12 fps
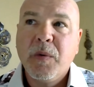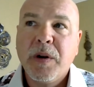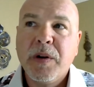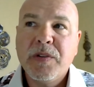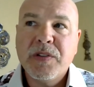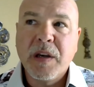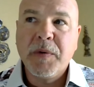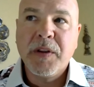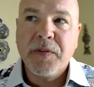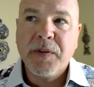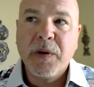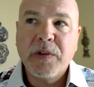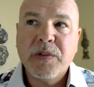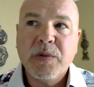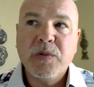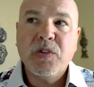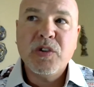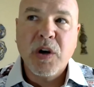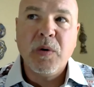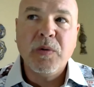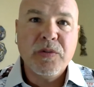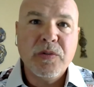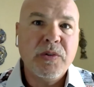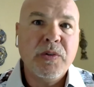what are some of the folks who
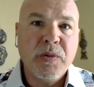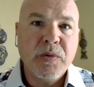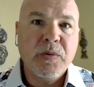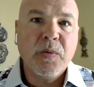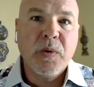don't do